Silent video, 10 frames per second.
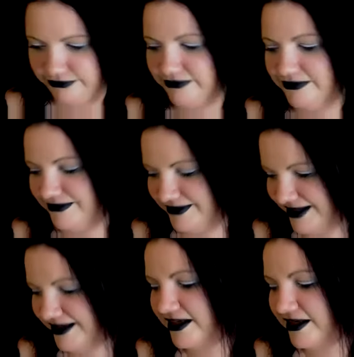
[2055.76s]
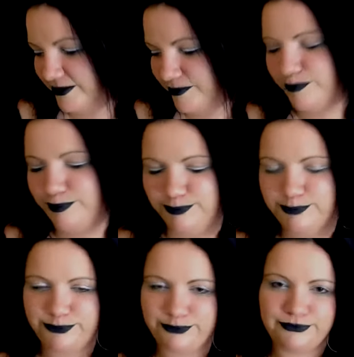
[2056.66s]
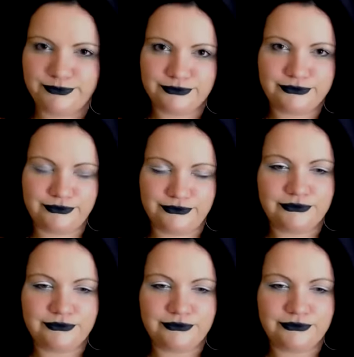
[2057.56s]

so I've undergone possession